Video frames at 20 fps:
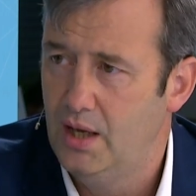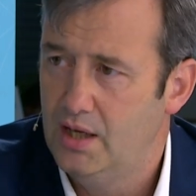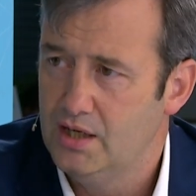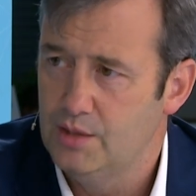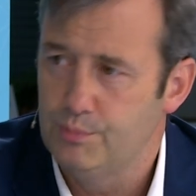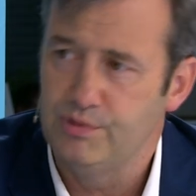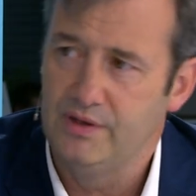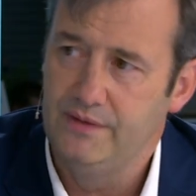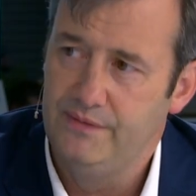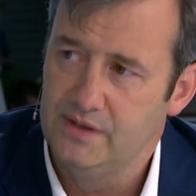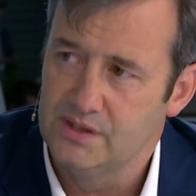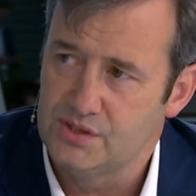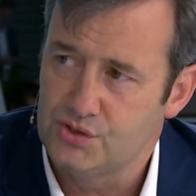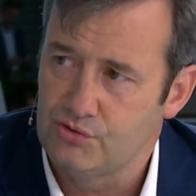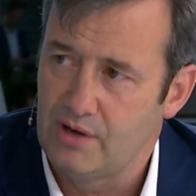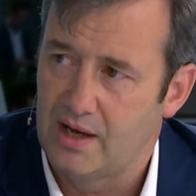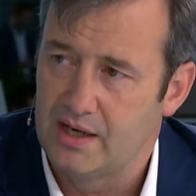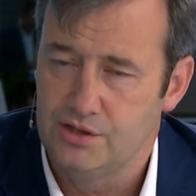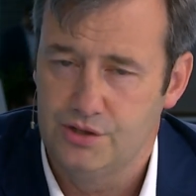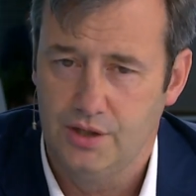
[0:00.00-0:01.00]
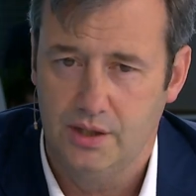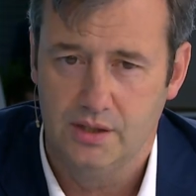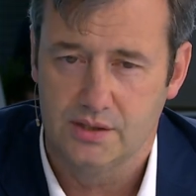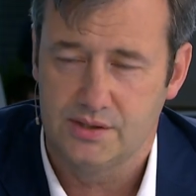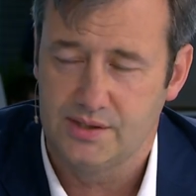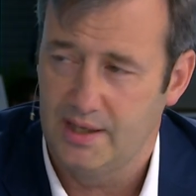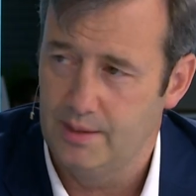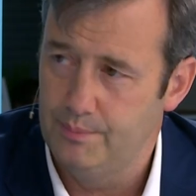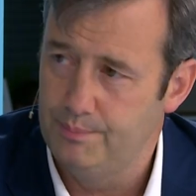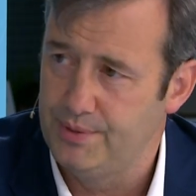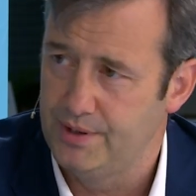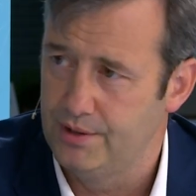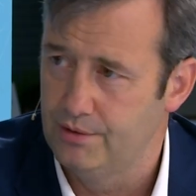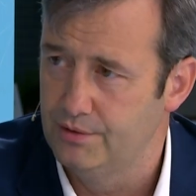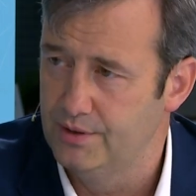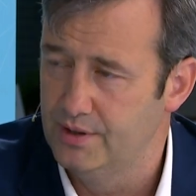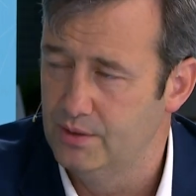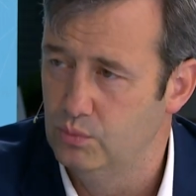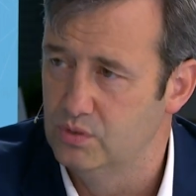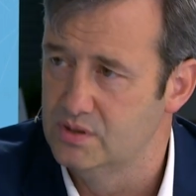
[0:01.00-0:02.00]
The previous strategy in the same
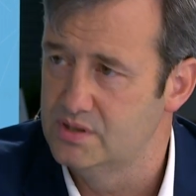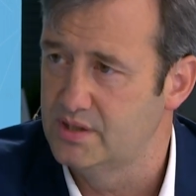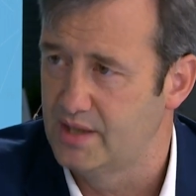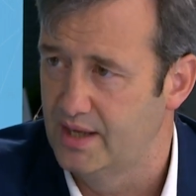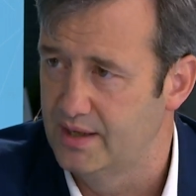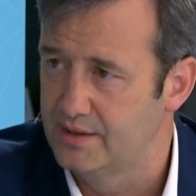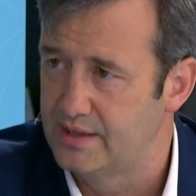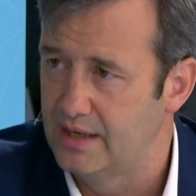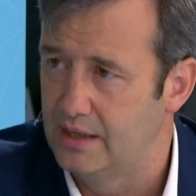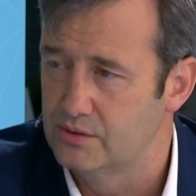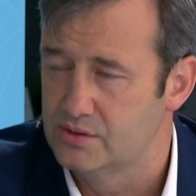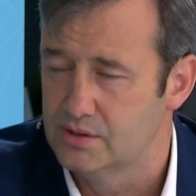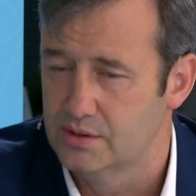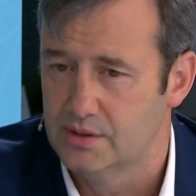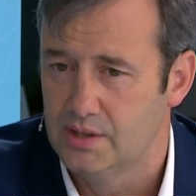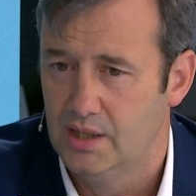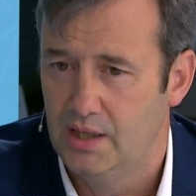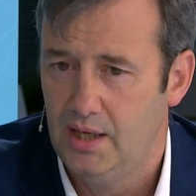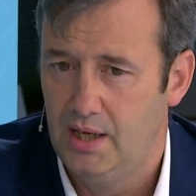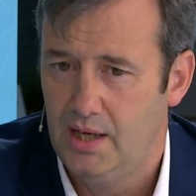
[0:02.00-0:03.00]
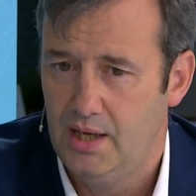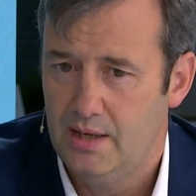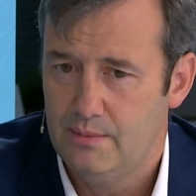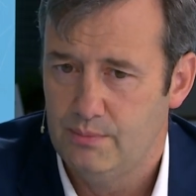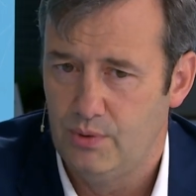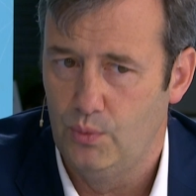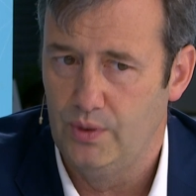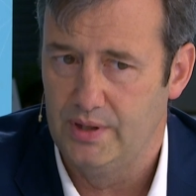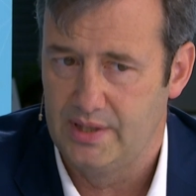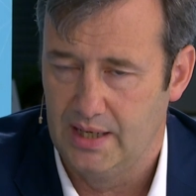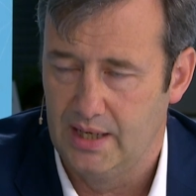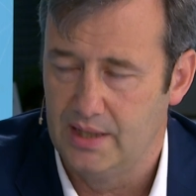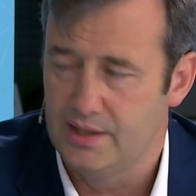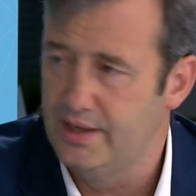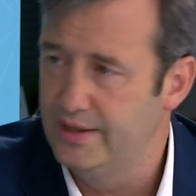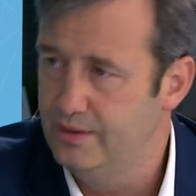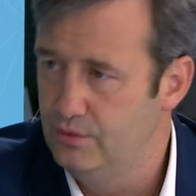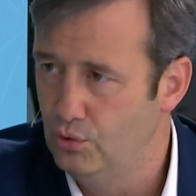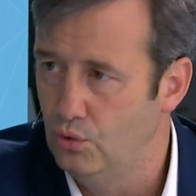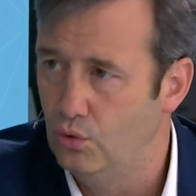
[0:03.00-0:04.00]
period was 10,000, but we can't
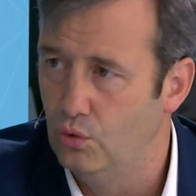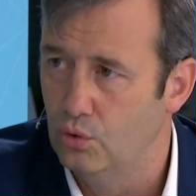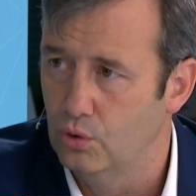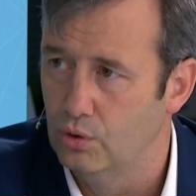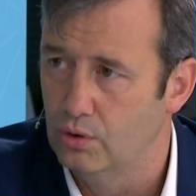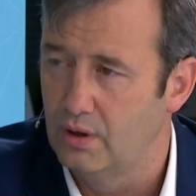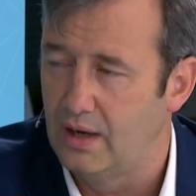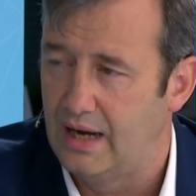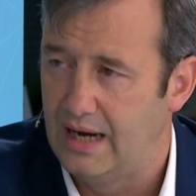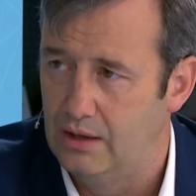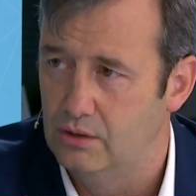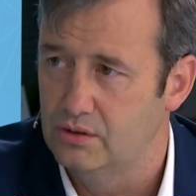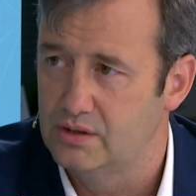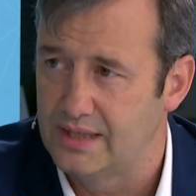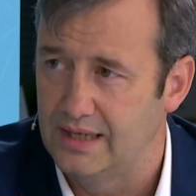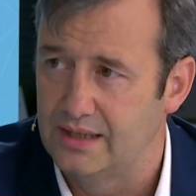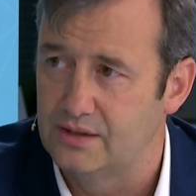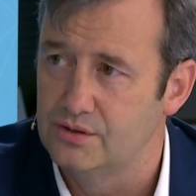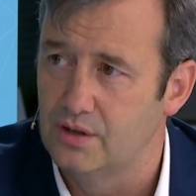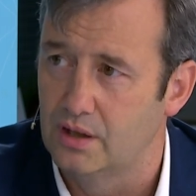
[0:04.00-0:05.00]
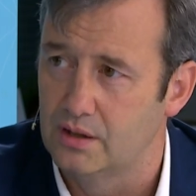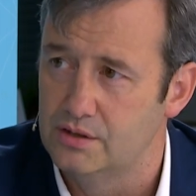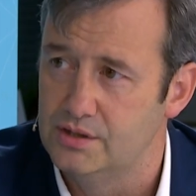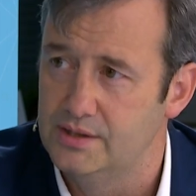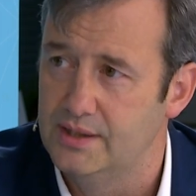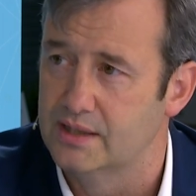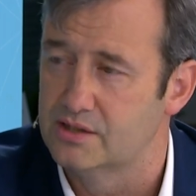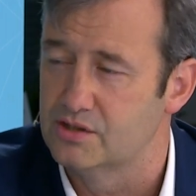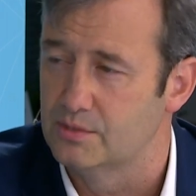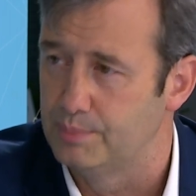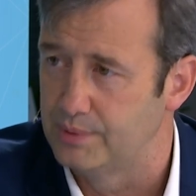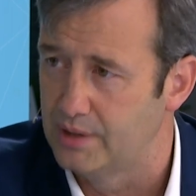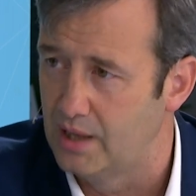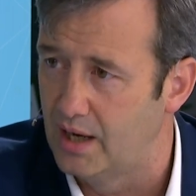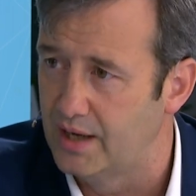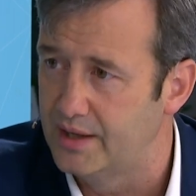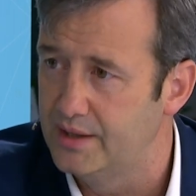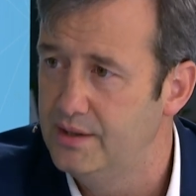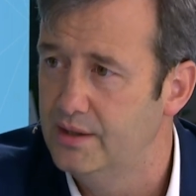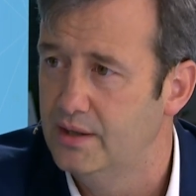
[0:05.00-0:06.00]
ignore how technology gets
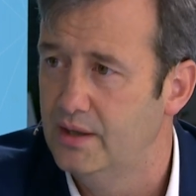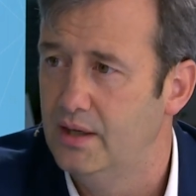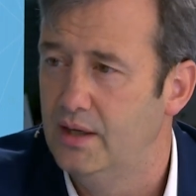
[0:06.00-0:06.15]
applied